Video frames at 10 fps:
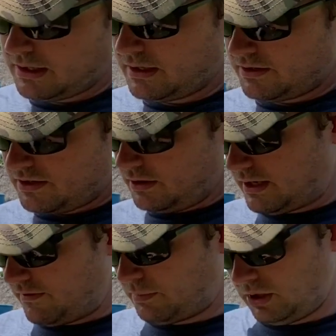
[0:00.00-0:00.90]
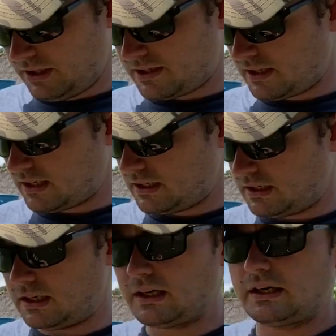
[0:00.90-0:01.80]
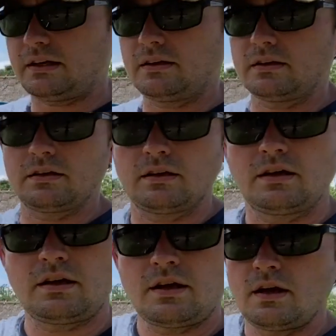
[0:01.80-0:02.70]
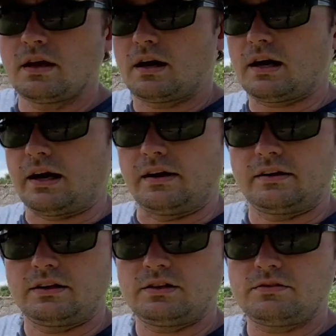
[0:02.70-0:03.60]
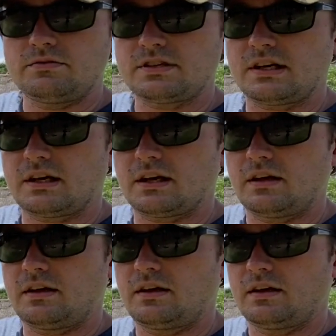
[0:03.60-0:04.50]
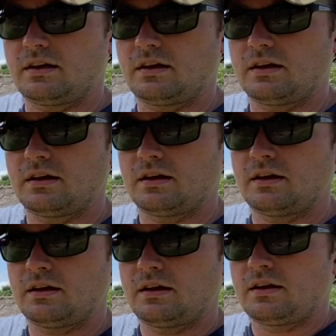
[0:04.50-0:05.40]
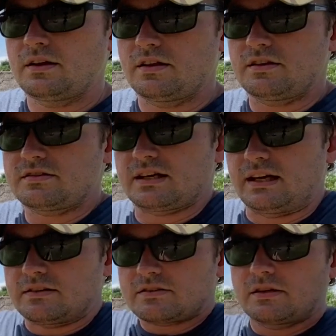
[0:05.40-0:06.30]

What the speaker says: Still have bullets in the gun. All right, using the sights.